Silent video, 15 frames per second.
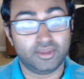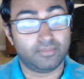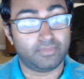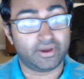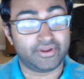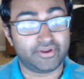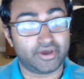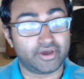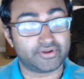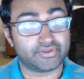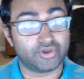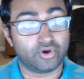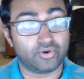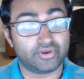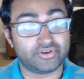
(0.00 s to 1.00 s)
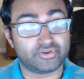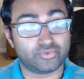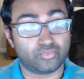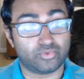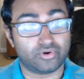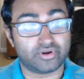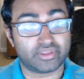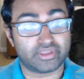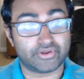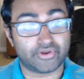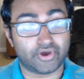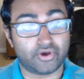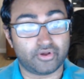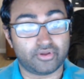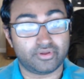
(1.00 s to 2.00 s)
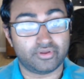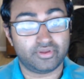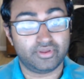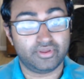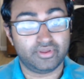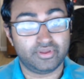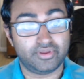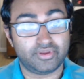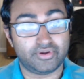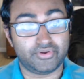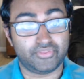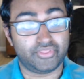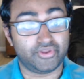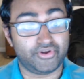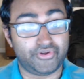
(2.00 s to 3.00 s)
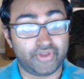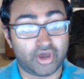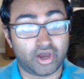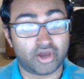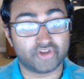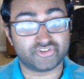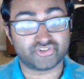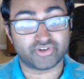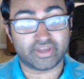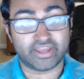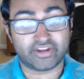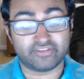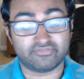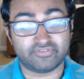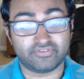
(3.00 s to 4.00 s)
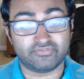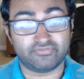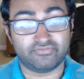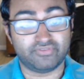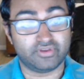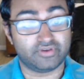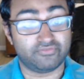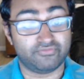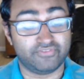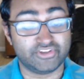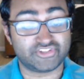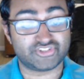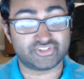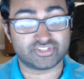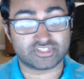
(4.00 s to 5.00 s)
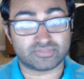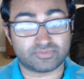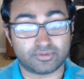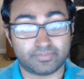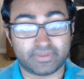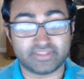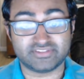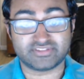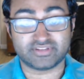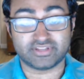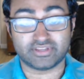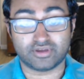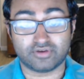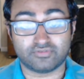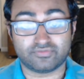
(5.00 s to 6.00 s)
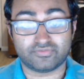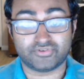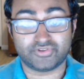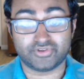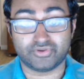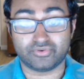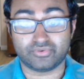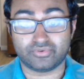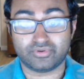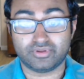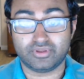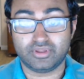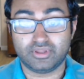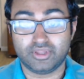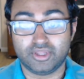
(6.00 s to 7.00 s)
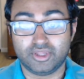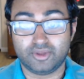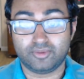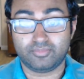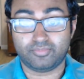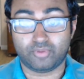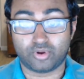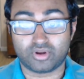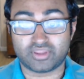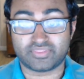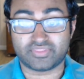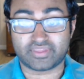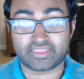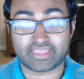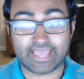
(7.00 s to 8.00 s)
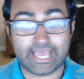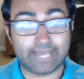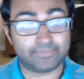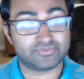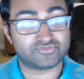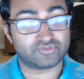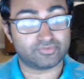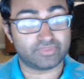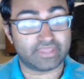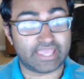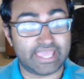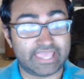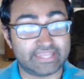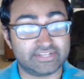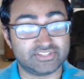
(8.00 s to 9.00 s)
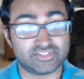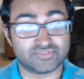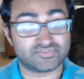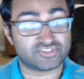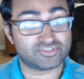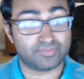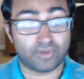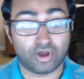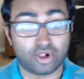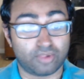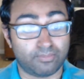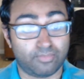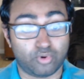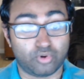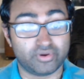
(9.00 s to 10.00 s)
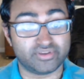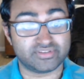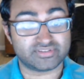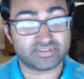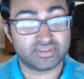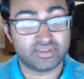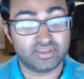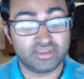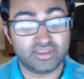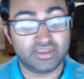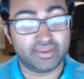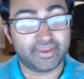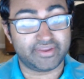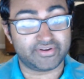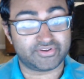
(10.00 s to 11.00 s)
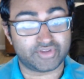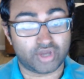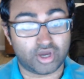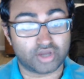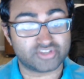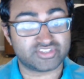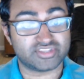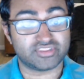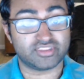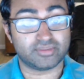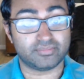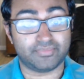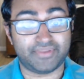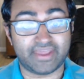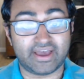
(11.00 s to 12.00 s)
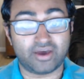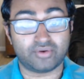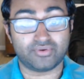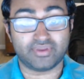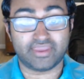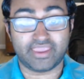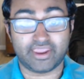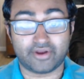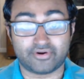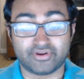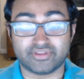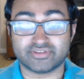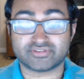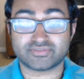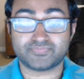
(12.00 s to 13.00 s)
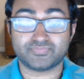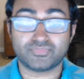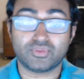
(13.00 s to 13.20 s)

By not going to work at all, the Dodger had a, vicious propensity of, too, pulling the caps from the heads of small boys and tossing them down areas,